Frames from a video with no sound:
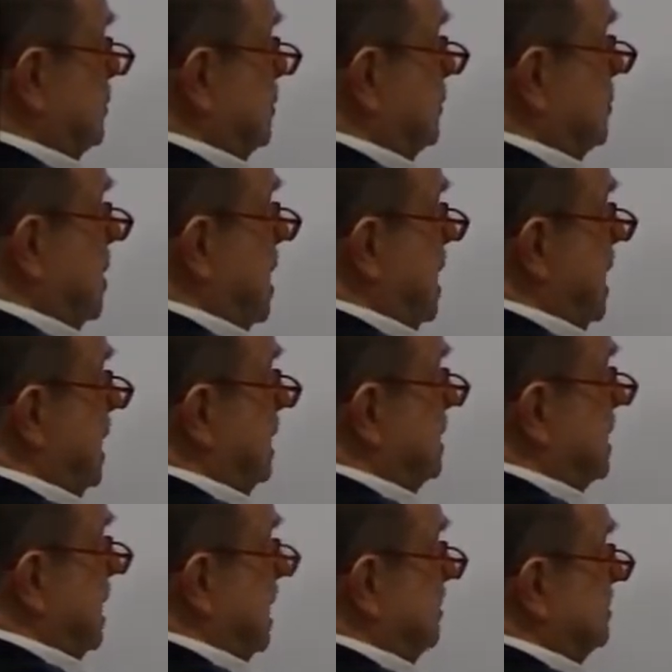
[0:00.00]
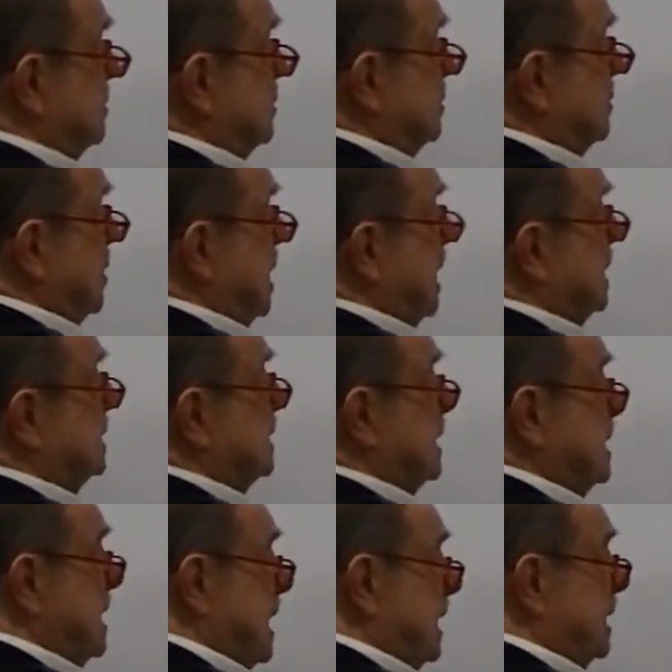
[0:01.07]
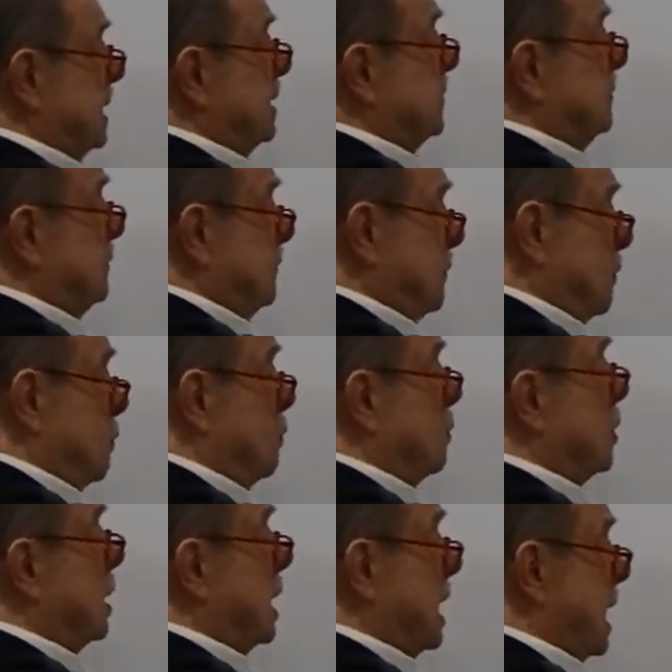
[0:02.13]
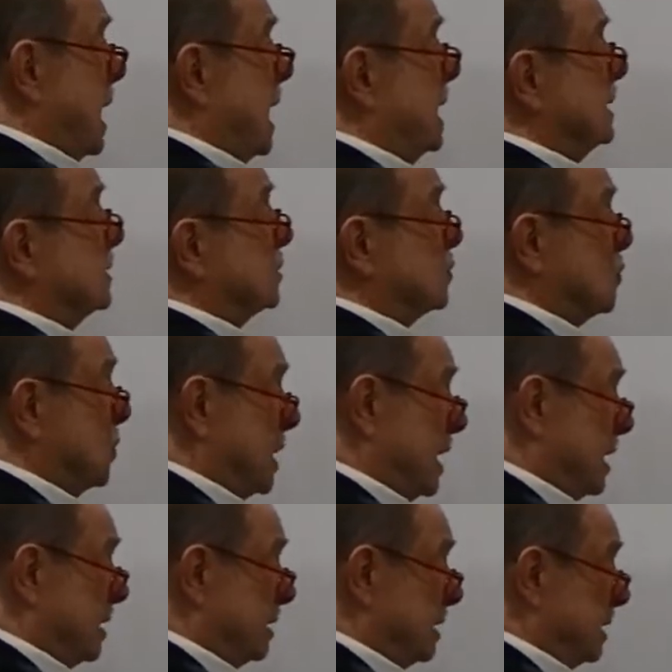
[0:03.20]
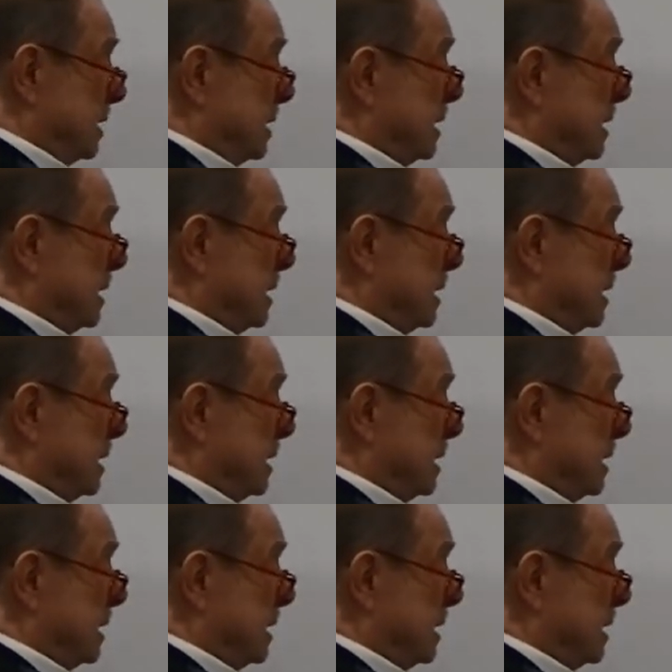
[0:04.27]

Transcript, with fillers: 2i times 2i is a negative 4i squared.